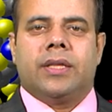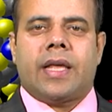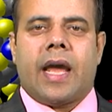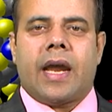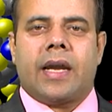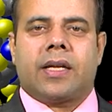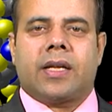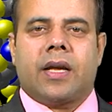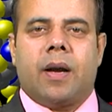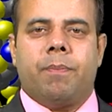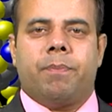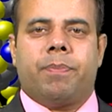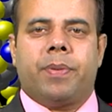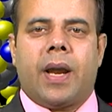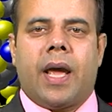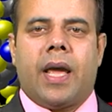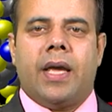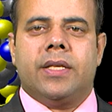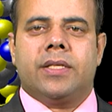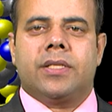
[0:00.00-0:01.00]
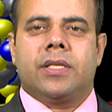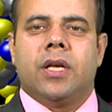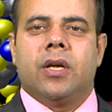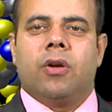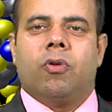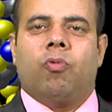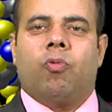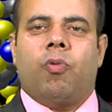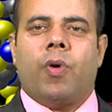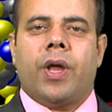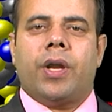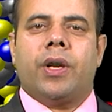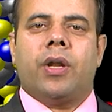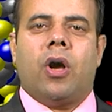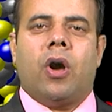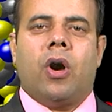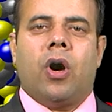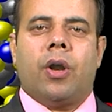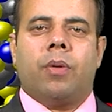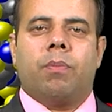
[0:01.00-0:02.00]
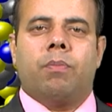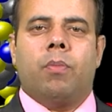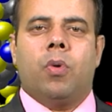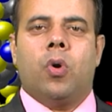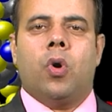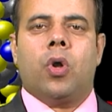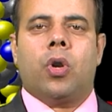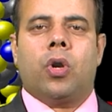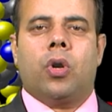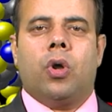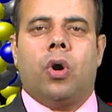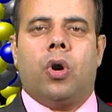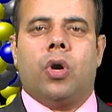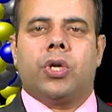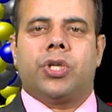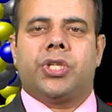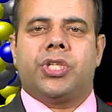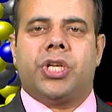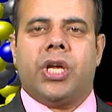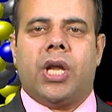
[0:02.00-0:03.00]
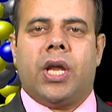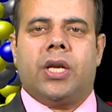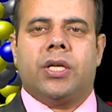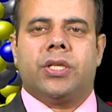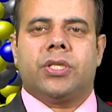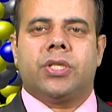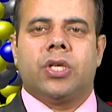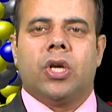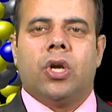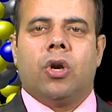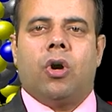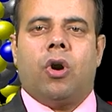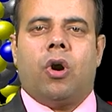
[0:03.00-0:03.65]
that comprise one or more long chains